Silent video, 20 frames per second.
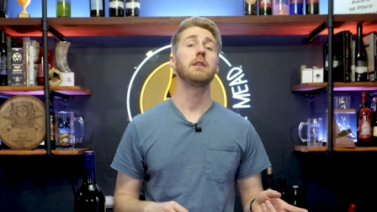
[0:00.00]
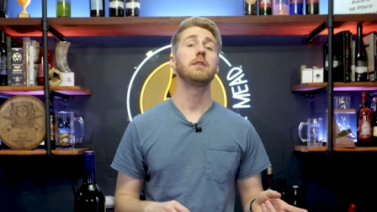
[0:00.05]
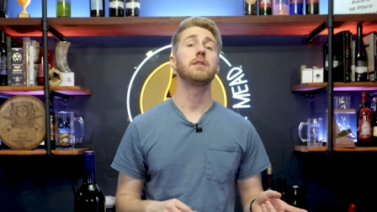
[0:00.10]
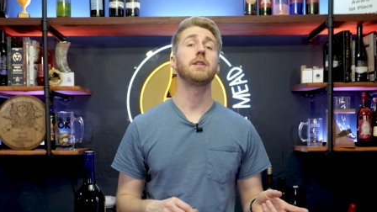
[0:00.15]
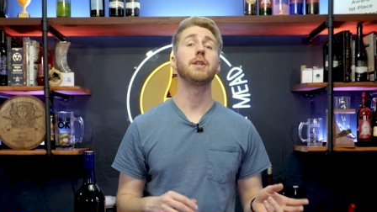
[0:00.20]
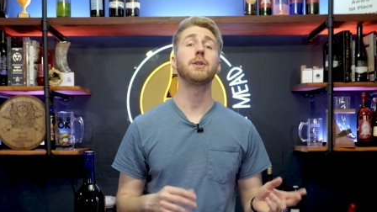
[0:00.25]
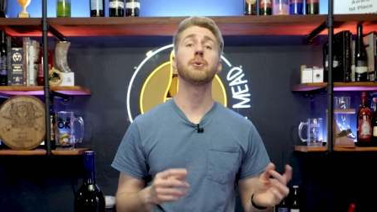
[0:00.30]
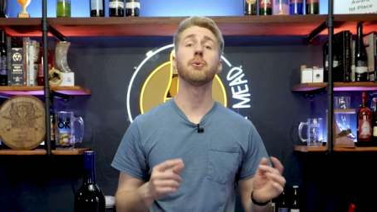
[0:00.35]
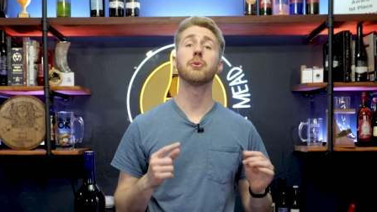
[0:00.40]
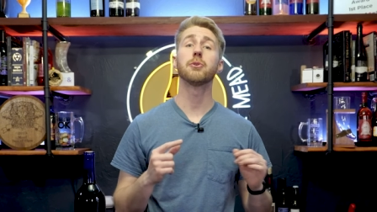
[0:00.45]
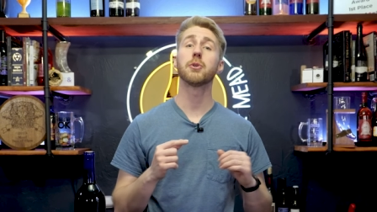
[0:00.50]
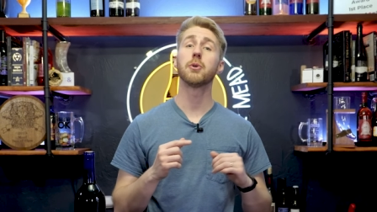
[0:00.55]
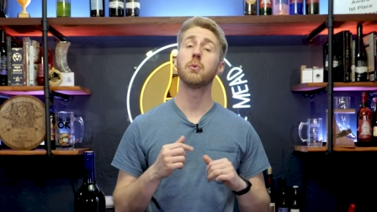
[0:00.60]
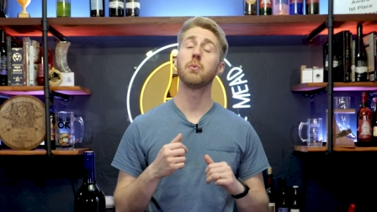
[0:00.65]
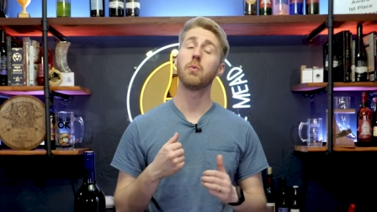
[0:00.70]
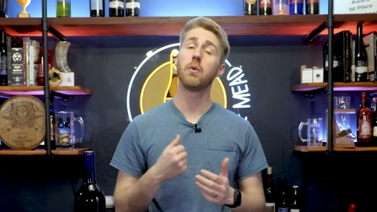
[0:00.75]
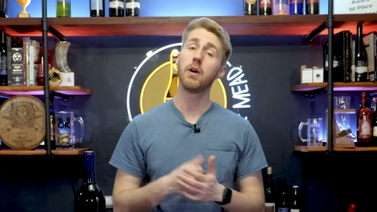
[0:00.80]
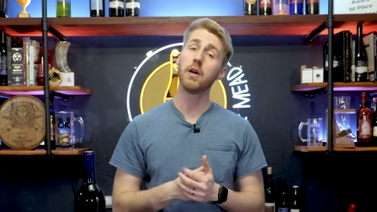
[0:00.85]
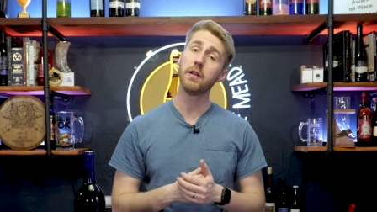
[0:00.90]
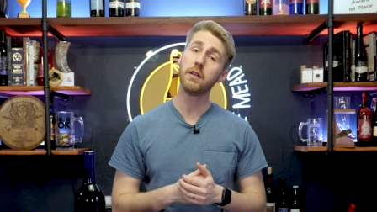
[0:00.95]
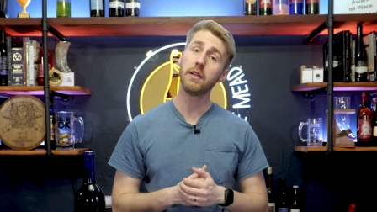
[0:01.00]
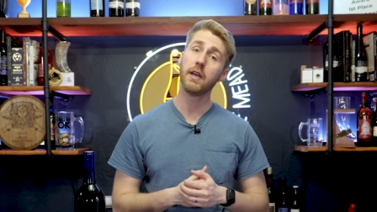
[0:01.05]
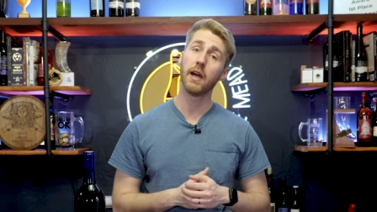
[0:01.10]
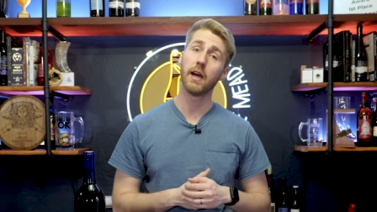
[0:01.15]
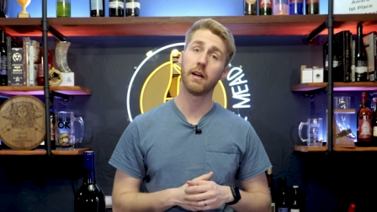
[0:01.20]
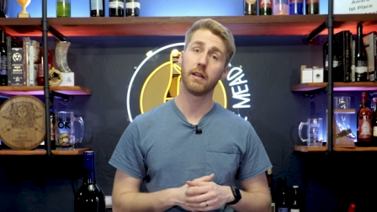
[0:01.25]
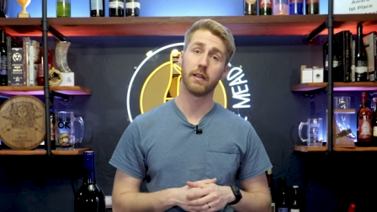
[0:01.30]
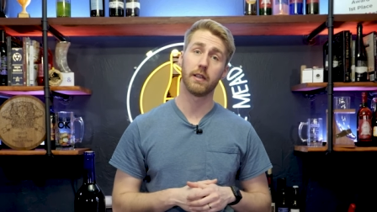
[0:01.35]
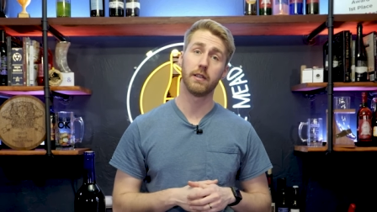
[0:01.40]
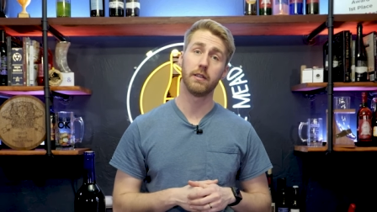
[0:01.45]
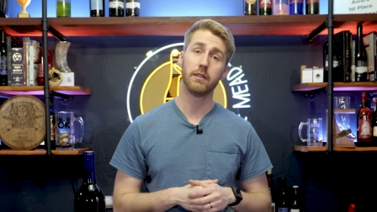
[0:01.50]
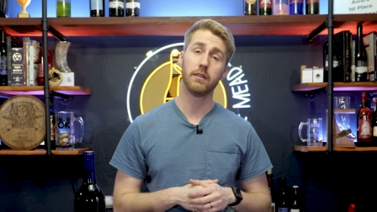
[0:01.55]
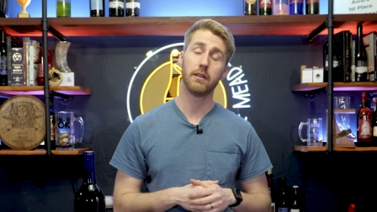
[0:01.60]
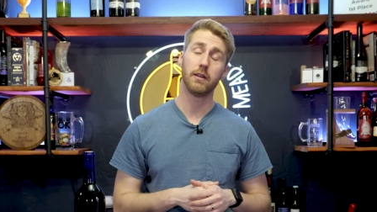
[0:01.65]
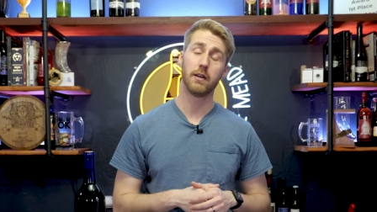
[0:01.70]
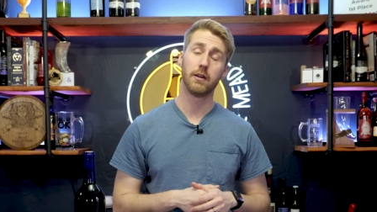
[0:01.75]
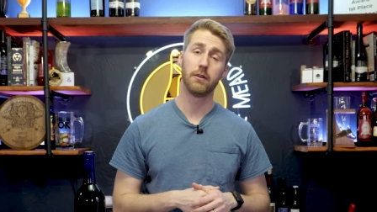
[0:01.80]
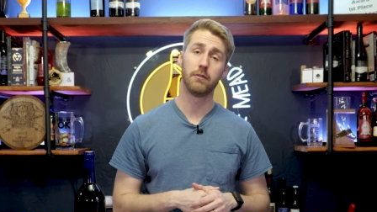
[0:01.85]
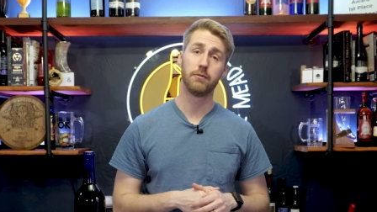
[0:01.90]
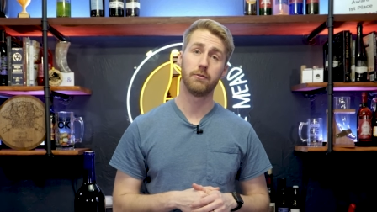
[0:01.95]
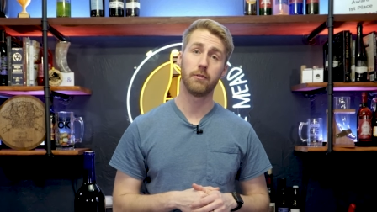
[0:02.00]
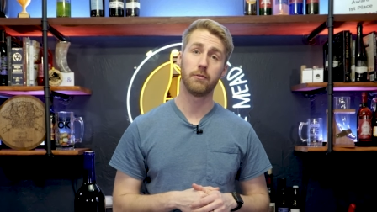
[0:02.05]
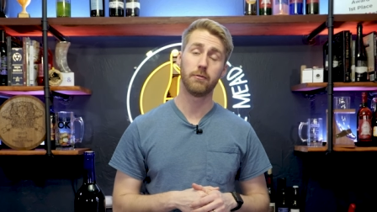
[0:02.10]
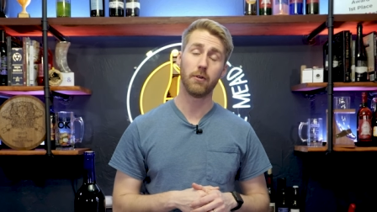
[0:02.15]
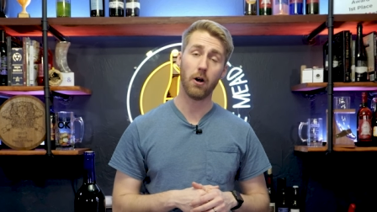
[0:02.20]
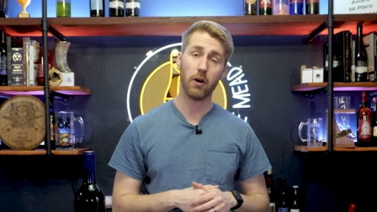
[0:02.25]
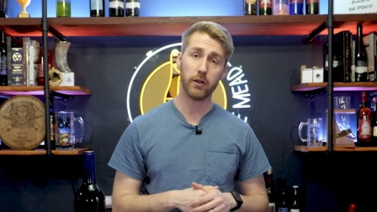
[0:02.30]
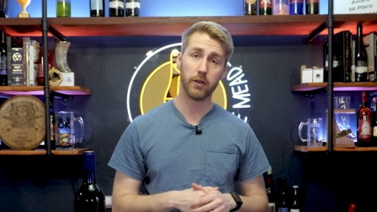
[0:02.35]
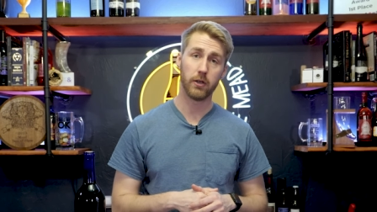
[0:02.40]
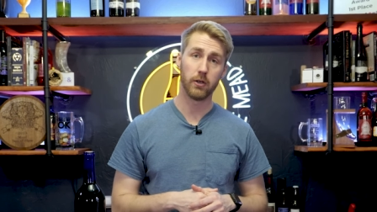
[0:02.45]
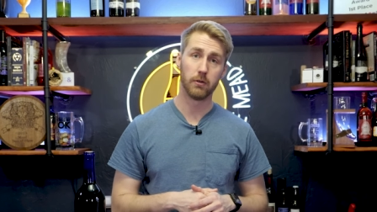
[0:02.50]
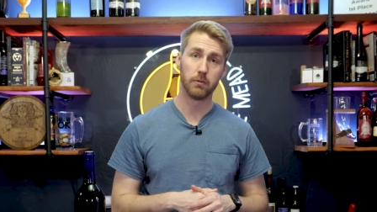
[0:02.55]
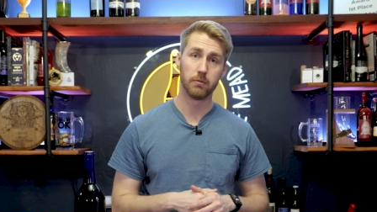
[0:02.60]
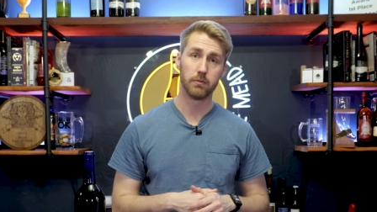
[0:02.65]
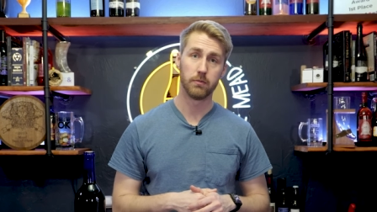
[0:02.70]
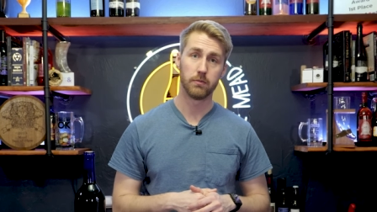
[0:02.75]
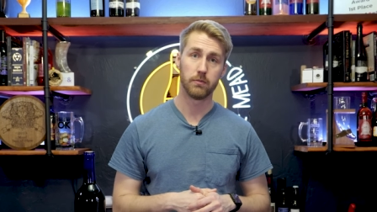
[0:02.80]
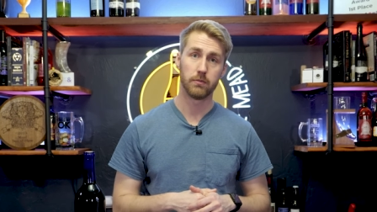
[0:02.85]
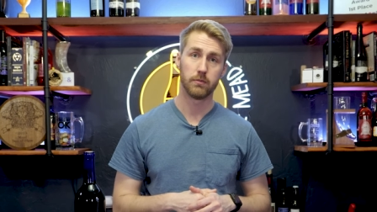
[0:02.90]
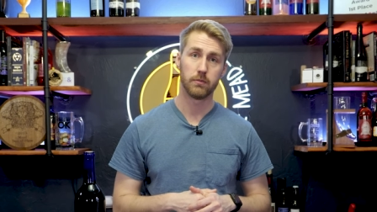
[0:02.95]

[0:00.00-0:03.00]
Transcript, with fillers: is equal to 1 gallon of volume.